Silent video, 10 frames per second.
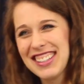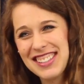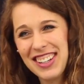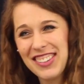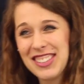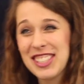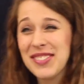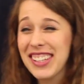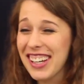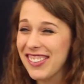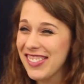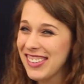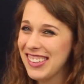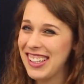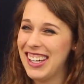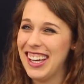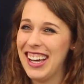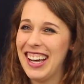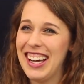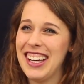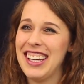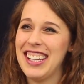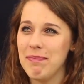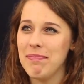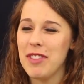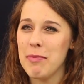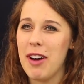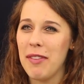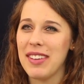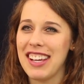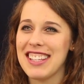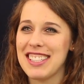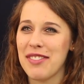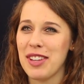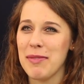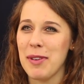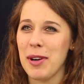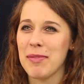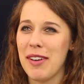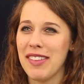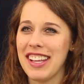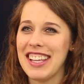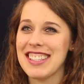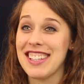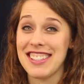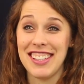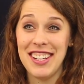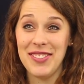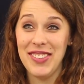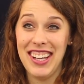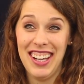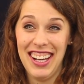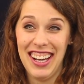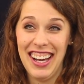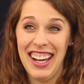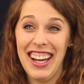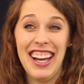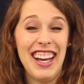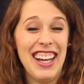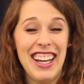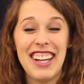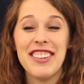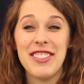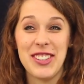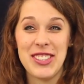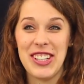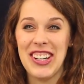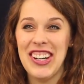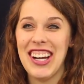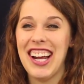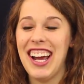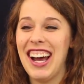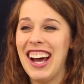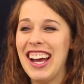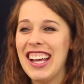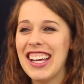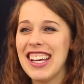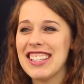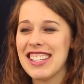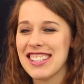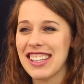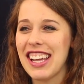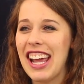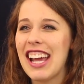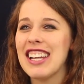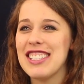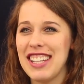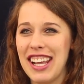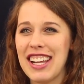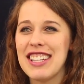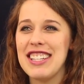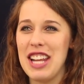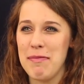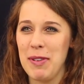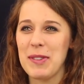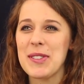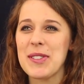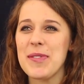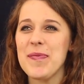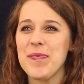So just be careful. The mafia is definitely more prevalent in Sicily. For sure. Sicily and Naples.